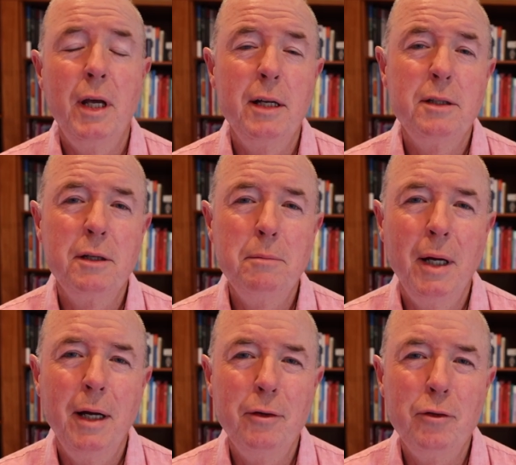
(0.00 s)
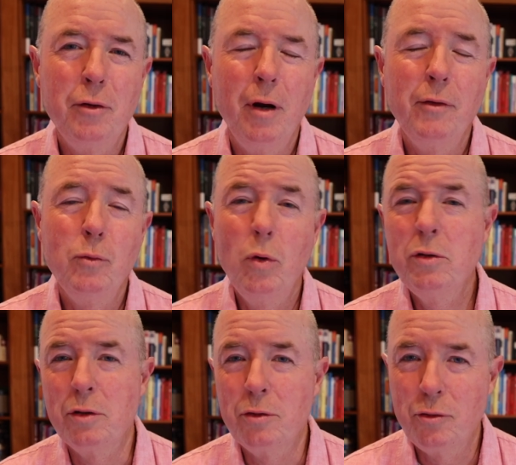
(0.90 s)
the Aston Martin driver
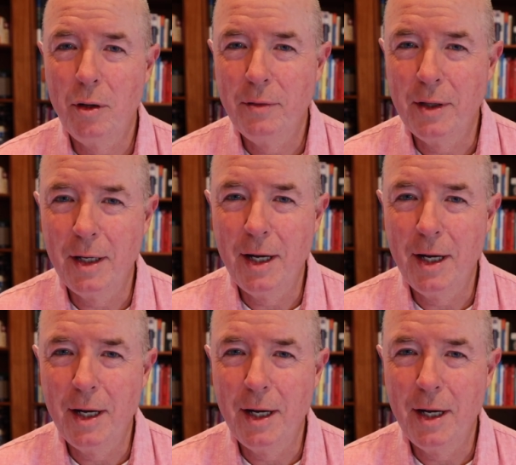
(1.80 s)
wasn't driving an